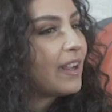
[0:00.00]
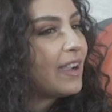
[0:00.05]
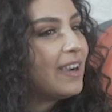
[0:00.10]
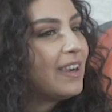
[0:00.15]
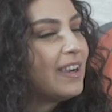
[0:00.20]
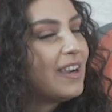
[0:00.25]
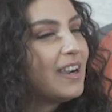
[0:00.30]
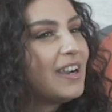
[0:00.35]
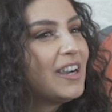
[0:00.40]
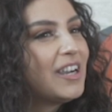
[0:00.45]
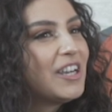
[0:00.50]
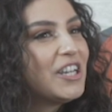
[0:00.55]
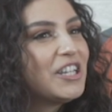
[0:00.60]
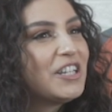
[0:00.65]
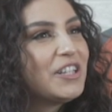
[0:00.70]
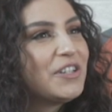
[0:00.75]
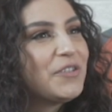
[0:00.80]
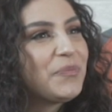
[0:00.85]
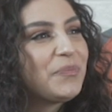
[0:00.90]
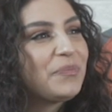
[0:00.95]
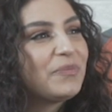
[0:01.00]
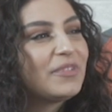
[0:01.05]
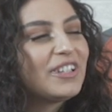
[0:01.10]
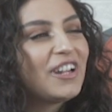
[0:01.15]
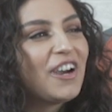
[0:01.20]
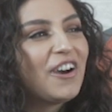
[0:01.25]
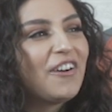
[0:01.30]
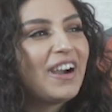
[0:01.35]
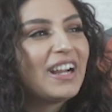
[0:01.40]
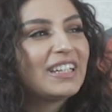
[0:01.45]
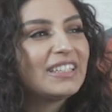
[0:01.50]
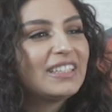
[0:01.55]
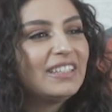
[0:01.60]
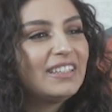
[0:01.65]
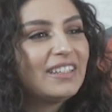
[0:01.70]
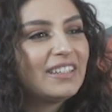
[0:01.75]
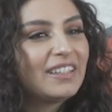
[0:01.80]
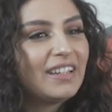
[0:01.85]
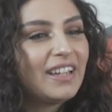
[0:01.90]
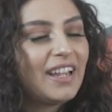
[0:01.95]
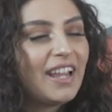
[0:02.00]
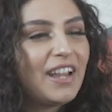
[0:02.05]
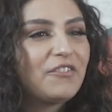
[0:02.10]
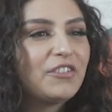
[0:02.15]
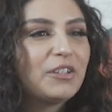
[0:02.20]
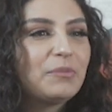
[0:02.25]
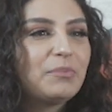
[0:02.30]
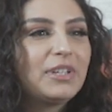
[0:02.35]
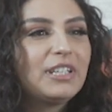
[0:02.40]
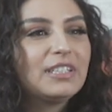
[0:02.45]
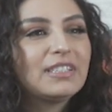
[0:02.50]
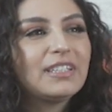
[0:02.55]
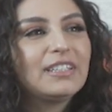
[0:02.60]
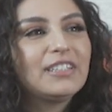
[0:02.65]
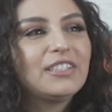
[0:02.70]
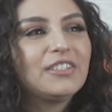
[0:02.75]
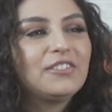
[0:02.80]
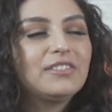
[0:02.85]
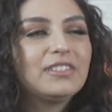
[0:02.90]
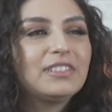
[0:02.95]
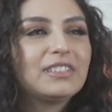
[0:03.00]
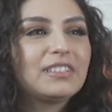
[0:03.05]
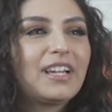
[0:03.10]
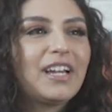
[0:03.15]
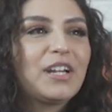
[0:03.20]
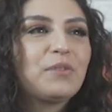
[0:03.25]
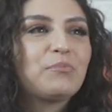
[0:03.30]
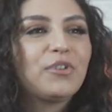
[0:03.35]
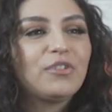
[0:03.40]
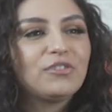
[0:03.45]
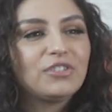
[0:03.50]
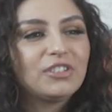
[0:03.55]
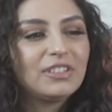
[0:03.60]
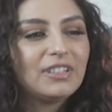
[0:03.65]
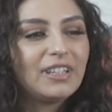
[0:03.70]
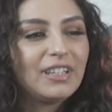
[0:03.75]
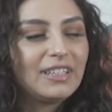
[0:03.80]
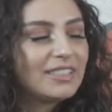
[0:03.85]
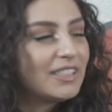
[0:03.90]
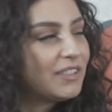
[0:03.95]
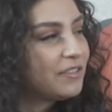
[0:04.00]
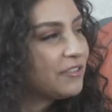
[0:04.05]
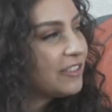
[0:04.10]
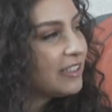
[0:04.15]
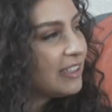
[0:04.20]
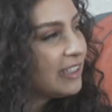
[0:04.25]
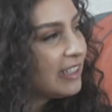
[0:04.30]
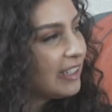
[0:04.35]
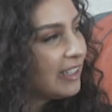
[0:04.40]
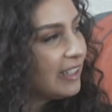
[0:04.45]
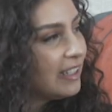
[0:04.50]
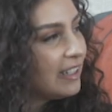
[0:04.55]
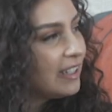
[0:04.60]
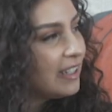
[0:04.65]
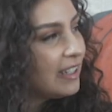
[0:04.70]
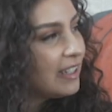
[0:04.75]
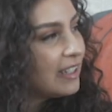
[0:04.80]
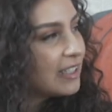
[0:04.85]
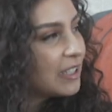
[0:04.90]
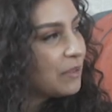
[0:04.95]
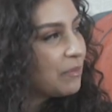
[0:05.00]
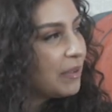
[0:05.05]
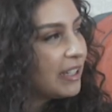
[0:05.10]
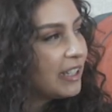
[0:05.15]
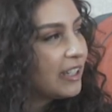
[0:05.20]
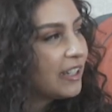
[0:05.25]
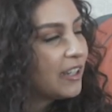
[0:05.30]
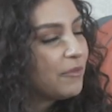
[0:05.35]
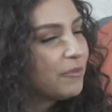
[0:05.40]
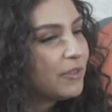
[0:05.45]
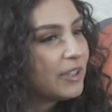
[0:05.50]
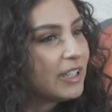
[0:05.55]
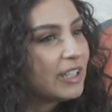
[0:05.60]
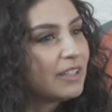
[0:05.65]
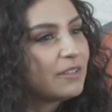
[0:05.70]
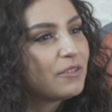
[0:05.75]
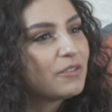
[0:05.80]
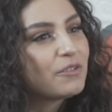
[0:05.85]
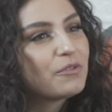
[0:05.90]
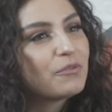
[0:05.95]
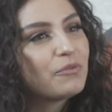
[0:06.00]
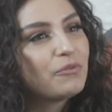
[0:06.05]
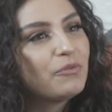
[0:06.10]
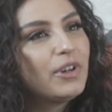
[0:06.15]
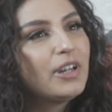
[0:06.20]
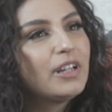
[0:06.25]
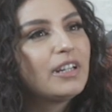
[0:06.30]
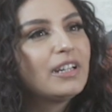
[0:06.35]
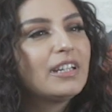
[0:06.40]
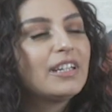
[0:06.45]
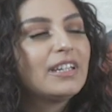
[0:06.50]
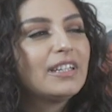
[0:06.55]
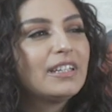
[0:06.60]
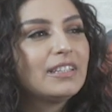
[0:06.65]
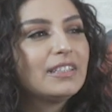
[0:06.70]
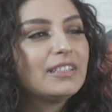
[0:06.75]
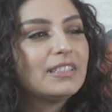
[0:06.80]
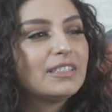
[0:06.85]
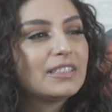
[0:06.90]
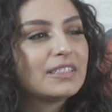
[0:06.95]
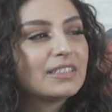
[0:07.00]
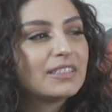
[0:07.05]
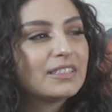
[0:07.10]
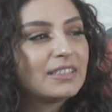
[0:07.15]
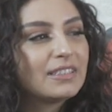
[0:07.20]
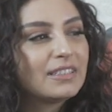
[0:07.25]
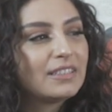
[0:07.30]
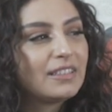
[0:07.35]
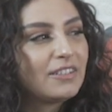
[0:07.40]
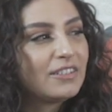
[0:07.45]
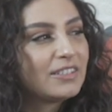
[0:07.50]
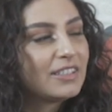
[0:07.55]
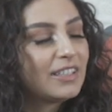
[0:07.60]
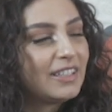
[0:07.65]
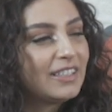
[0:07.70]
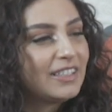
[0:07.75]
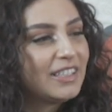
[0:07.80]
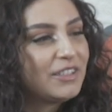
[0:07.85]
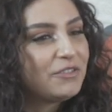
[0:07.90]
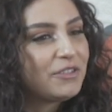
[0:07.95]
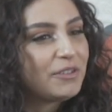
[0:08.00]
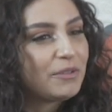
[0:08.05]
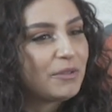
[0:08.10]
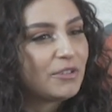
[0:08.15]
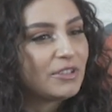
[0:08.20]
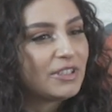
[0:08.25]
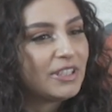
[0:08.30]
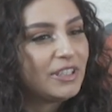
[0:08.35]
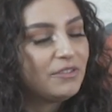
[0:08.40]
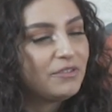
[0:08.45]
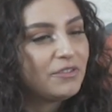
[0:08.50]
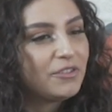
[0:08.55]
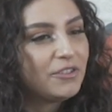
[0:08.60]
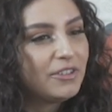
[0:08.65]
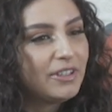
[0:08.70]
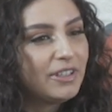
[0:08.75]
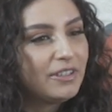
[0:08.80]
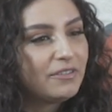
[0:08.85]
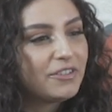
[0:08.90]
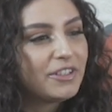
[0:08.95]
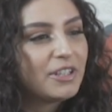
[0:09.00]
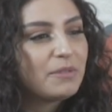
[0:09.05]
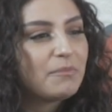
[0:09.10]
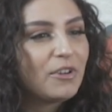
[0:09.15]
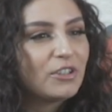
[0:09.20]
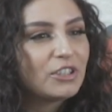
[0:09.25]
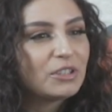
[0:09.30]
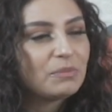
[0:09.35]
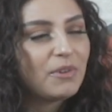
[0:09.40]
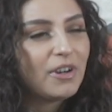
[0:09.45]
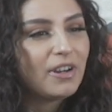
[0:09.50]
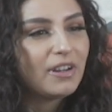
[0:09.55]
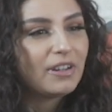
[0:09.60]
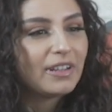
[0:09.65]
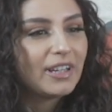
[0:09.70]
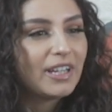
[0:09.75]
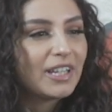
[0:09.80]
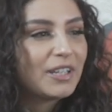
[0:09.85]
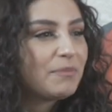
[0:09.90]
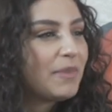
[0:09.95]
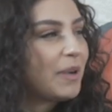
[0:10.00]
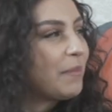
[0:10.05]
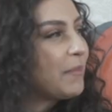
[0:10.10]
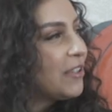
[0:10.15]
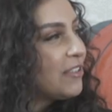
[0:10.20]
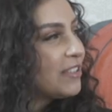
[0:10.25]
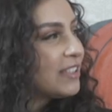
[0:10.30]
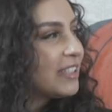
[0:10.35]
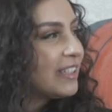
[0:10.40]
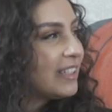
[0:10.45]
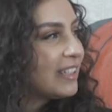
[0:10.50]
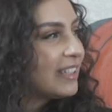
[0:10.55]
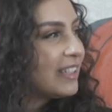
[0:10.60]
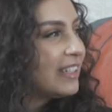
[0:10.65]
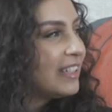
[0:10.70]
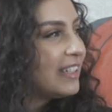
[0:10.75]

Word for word: Um, no, I think every piece I do is I approach it like differently, depending on what it what it is. There's like a different routine for it. For the most part, like my music.